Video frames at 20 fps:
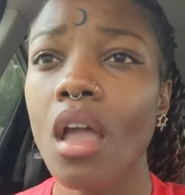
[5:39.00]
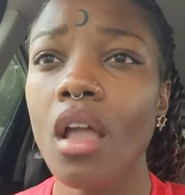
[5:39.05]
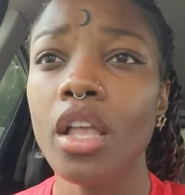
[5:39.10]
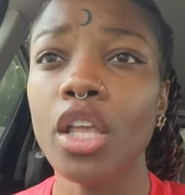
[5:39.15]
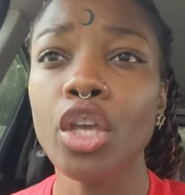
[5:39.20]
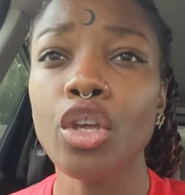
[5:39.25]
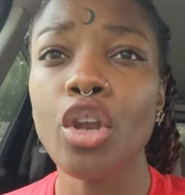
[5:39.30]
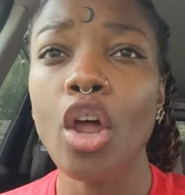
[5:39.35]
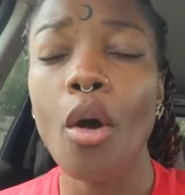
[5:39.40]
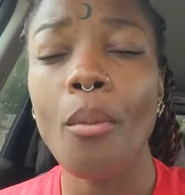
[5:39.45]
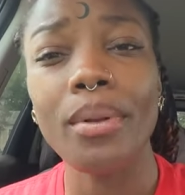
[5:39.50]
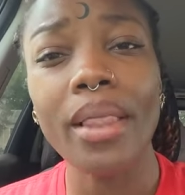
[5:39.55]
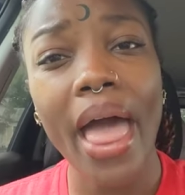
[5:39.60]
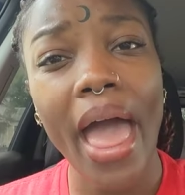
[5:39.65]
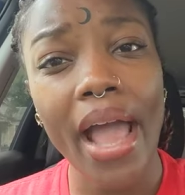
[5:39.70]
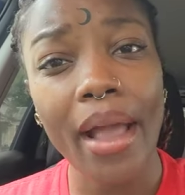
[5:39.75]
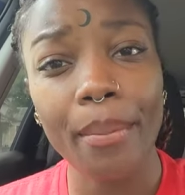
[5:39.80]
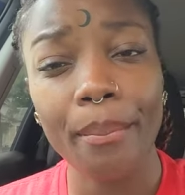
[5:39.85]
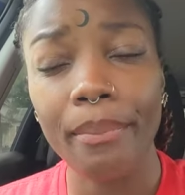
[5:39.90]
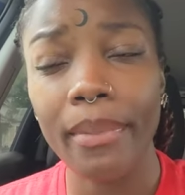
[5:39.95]
you know,
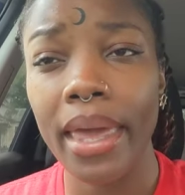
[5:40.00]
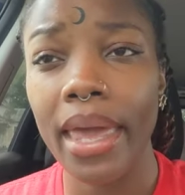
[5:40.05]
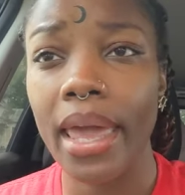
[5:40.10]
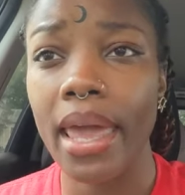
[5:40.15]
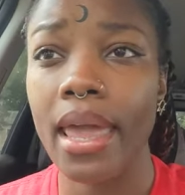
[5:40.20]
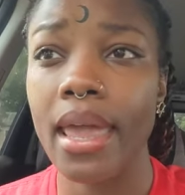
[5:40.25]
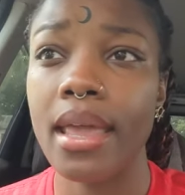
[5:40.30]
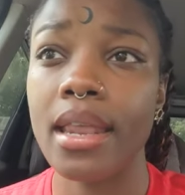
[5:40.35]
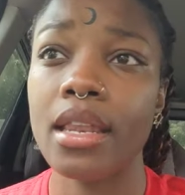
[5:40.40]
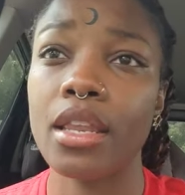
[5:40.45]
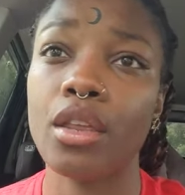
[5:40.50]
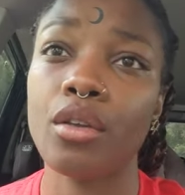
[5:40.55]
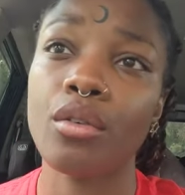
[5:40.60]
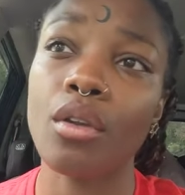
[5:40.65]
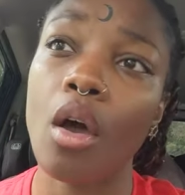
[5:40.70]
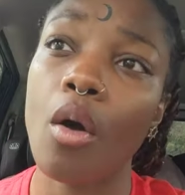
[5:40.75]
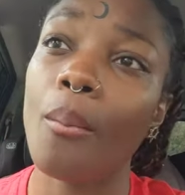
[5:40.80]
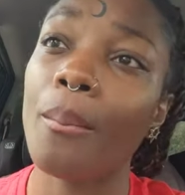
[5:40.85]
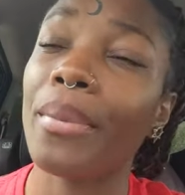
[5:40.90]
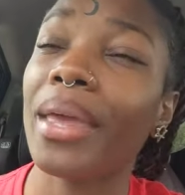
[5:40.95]
black men, you
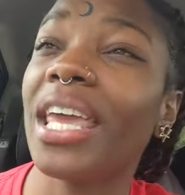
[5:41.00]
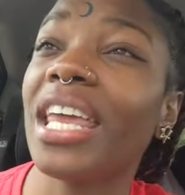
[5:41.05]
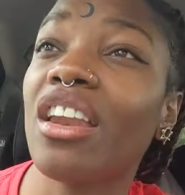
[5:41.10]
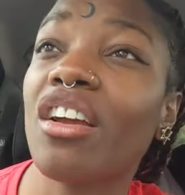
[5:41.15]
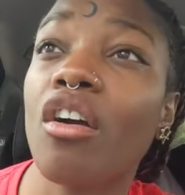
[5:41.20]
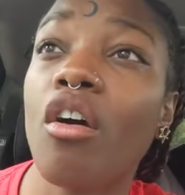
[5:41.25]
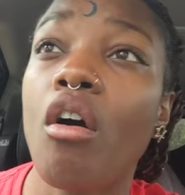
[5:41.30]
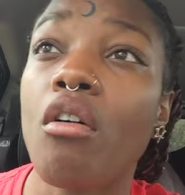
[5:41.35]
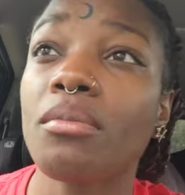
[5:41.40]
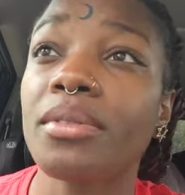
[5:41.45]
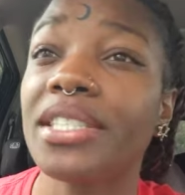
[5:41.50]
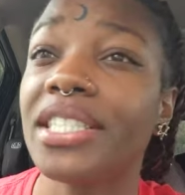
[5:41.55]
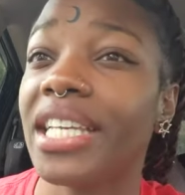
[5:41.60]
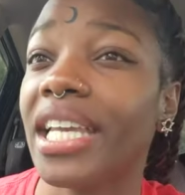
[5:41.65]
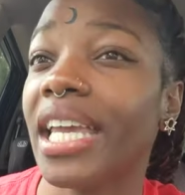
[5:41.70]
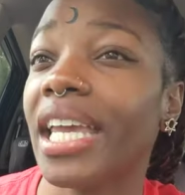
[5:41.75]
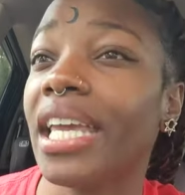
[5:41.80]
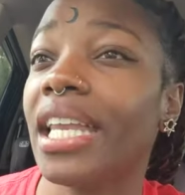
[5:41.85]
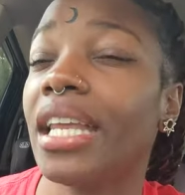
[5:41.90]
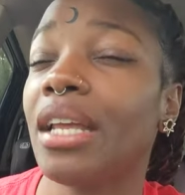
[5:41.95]
know, men are going to
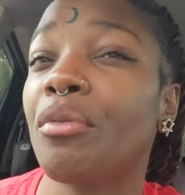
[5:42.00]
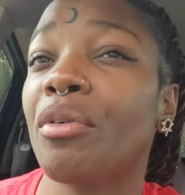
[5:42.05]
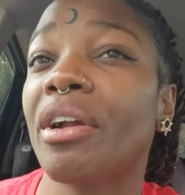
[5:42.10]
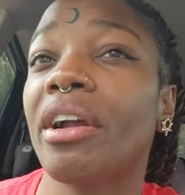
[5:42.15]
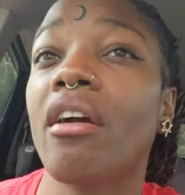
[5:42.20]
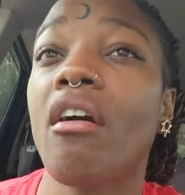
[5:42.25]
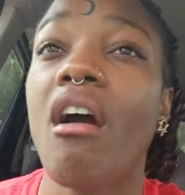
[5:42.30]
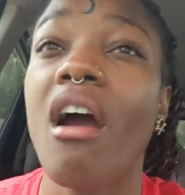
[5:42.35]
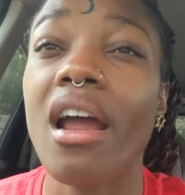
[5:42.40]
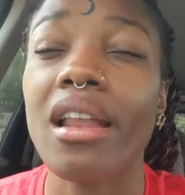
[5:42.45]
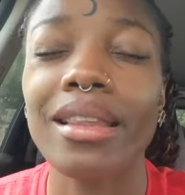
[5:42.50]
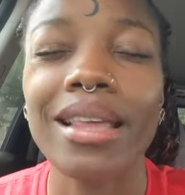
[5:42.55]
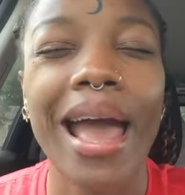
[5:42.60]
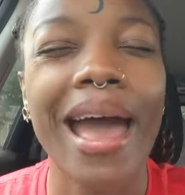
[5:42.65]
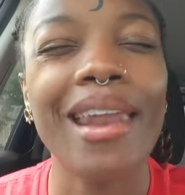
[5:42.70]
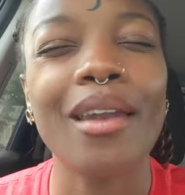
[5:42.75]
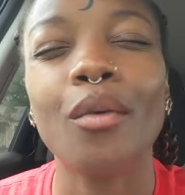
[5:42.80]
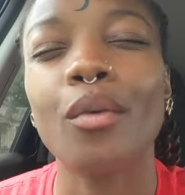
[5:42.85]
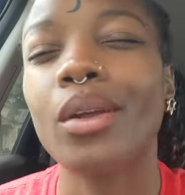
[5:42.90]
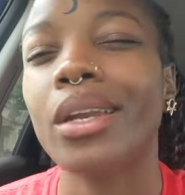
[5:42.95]
cheat regardless.
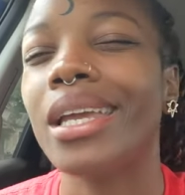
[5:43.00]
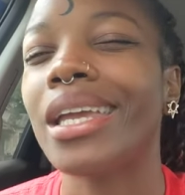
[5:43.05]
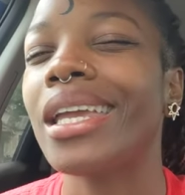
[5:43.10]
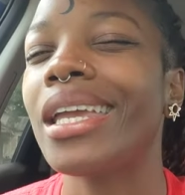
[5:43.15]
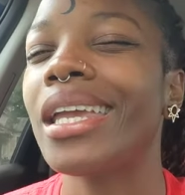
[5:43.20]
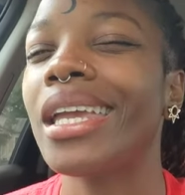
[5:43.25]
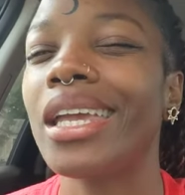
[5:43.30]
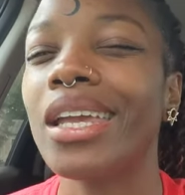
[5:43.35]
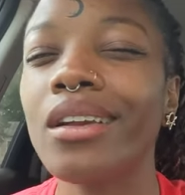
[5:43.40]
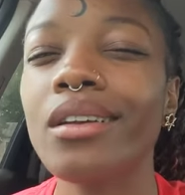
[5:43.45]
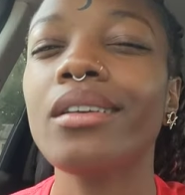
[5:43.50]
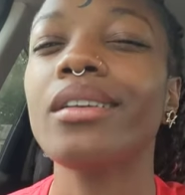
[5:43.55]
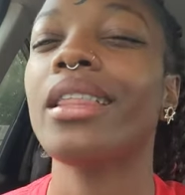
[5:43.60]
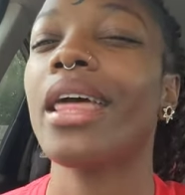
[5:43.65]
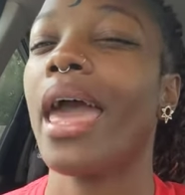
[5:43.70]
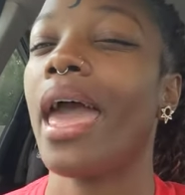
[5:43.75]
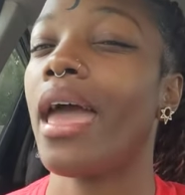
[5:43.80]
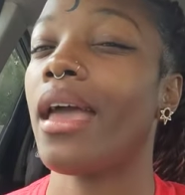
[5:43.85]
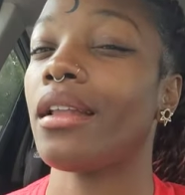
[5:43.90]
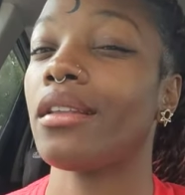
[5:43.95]
I don't want to hear
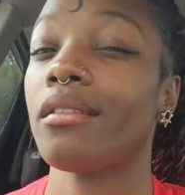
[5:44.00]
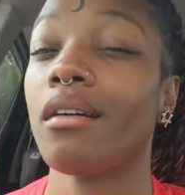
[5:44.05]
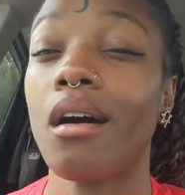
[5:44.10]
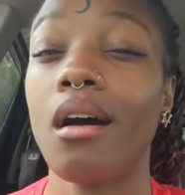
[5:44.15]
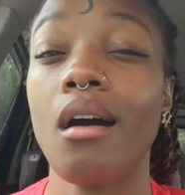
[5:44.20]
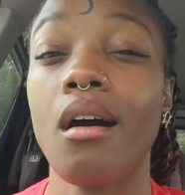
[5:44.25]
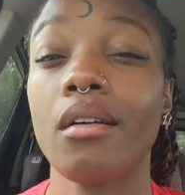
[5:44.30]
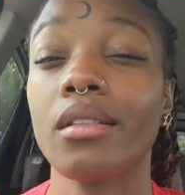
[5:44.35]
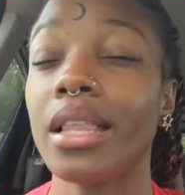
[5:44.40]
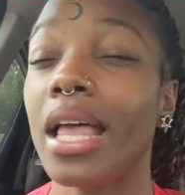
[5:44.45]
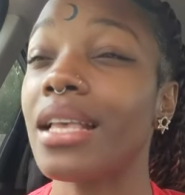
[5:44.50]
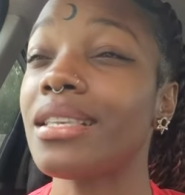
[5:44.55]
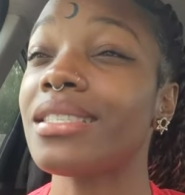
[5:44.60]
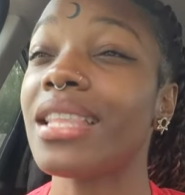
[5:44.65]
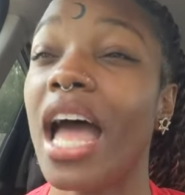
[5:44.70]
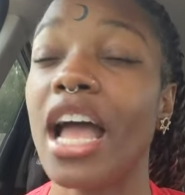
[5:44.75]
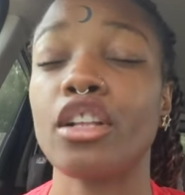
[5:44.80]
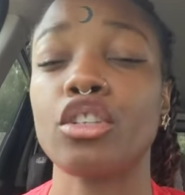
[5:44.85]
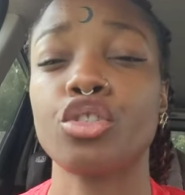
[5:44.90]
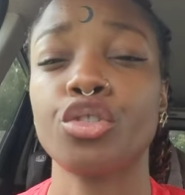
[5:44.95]
that, dog. That's
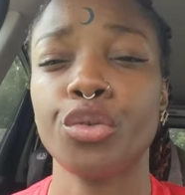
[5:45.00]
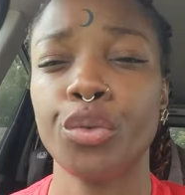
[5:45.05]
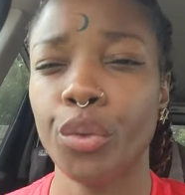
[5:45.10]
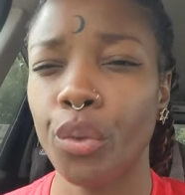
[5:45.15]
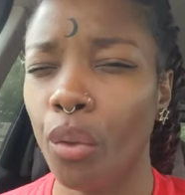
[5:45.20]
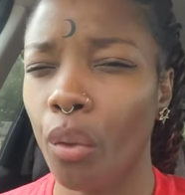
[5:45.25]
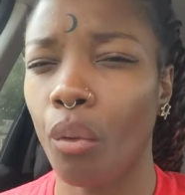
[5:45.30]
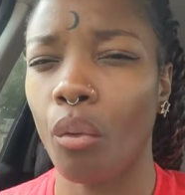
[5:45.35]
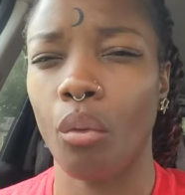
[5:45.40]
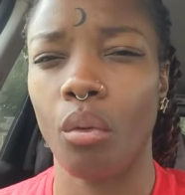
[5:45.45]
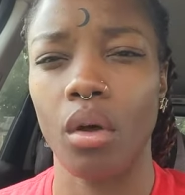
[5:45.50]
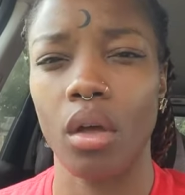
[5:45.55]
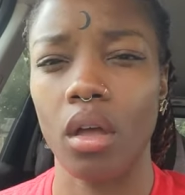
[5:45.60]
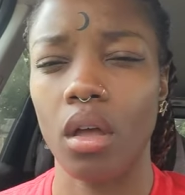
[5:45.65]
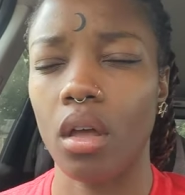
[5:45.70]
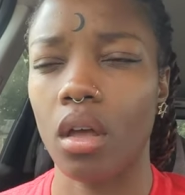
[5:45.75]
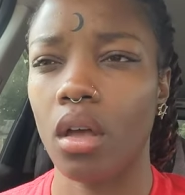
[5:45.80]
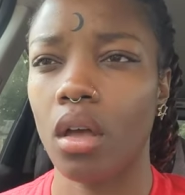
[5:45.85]
not true.